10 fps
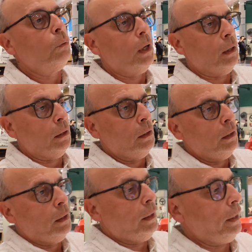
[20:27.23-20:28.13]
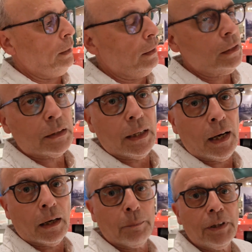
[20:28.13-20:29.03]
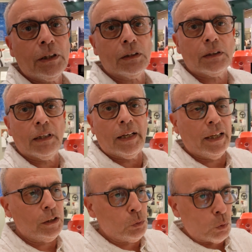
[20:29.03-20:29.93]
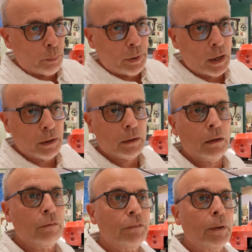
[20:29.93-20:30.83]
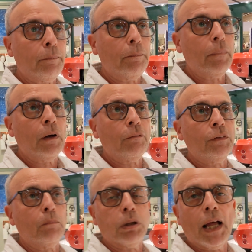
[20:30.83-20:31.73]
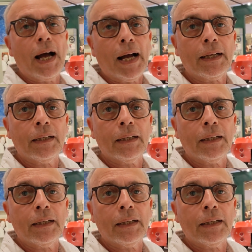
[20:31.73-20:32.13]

Well, in this car, because the heads were part of the block,